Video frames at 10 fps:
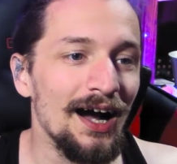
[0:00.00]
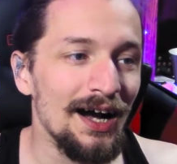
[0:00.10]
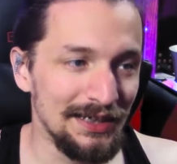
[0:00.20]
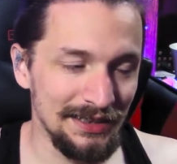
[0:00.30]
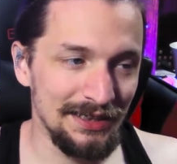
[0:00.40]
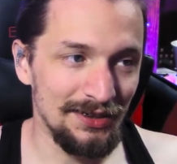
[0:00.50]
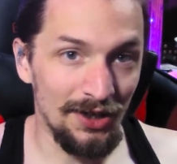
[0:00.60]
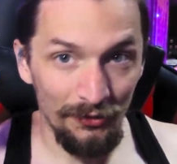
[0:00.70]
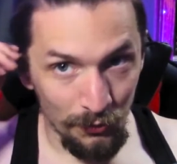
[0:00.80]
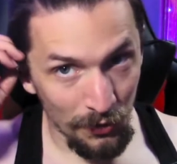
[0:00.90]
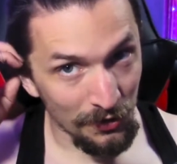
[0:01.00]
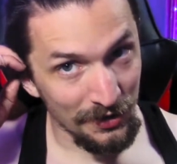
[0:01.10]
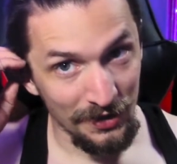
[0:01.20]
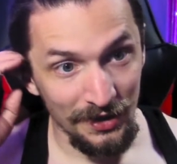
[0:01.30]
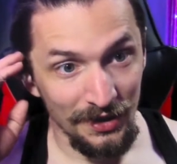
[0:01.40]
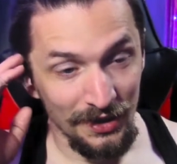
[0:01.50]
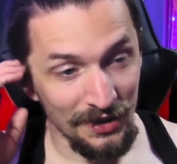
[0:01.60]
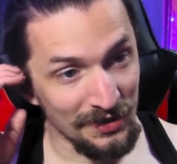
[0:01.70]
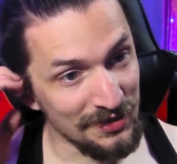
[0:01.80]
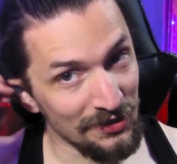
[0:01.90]
I didn't get off work
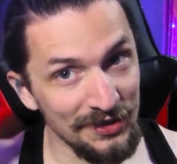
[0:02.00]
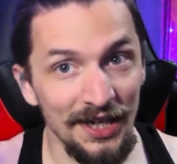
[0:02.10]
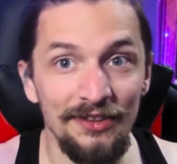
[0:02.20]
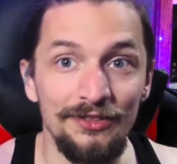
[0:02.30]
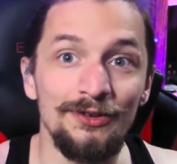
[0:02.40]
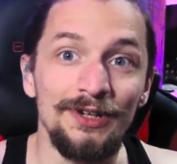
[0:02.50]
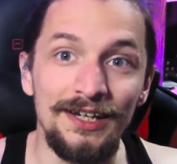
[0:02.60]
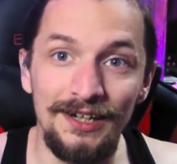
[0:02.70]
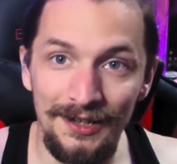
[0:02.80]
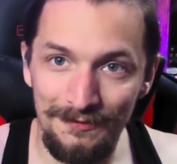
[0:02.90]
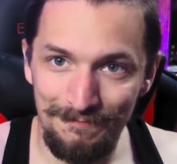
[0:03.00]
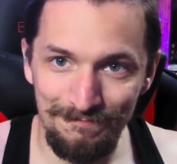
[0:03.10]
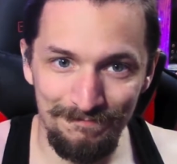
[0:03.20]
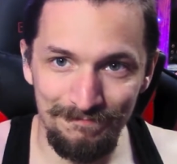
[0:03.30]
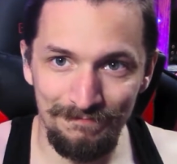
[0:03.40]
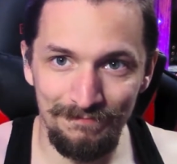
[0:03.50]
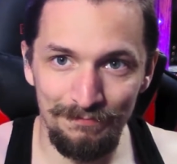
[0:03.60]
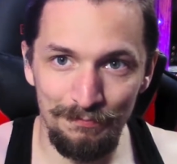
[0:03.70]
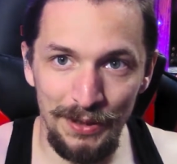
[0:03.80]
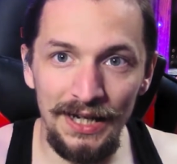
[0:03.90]
until 10:30
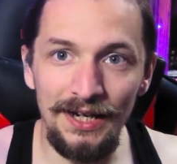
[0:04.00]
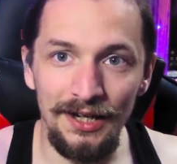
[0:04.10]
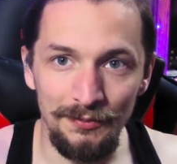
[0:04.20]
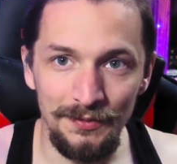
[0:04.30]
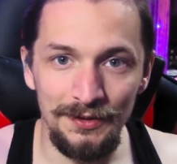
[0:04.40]
p.m.,